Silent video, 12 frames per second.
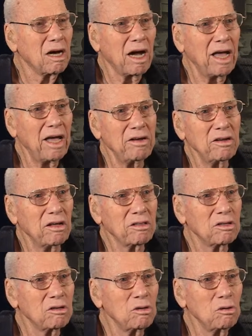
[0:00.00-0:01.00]
I had
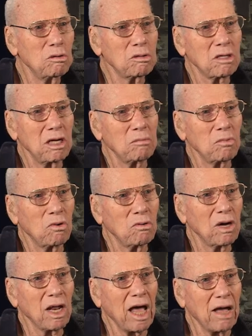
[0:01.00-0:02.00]
nothing to do with them.
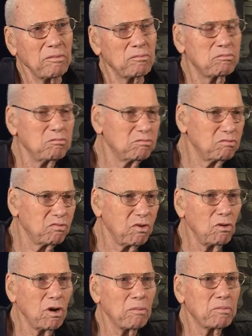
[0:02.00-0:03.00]
Well, I
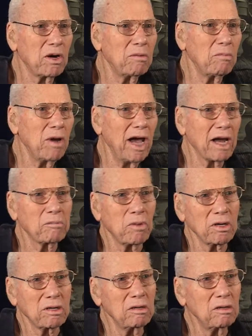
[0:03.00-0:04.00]
flew up there and back,
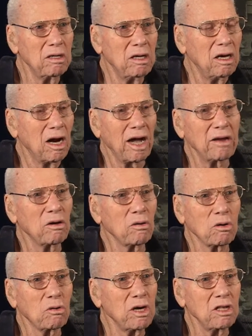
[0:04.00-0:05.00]
but I
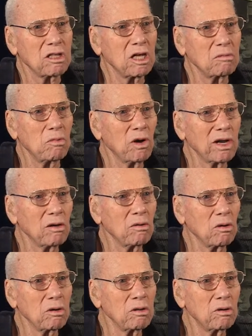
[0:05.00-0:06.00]
don't know anything went
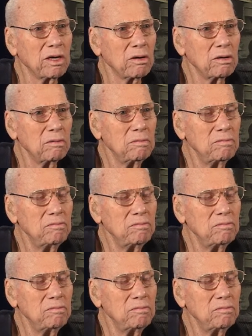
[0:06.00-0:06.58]
on there.